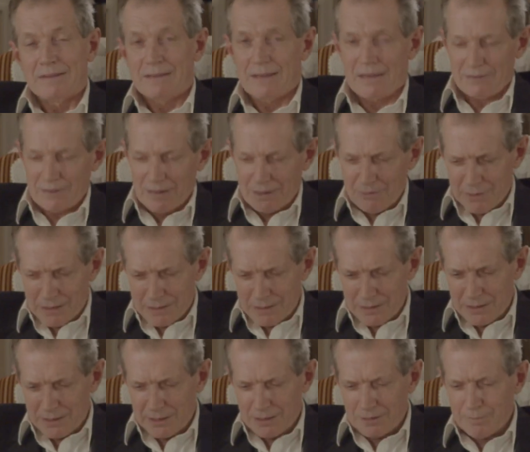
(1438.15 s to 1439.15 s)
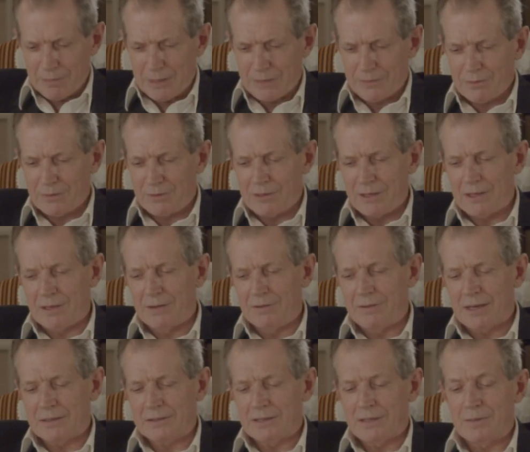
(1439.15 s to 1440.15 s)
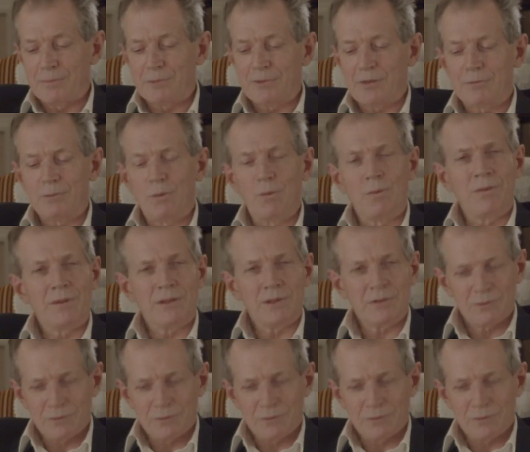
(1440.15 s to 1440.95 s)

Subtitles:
and I readily admit that he conducted himself, all things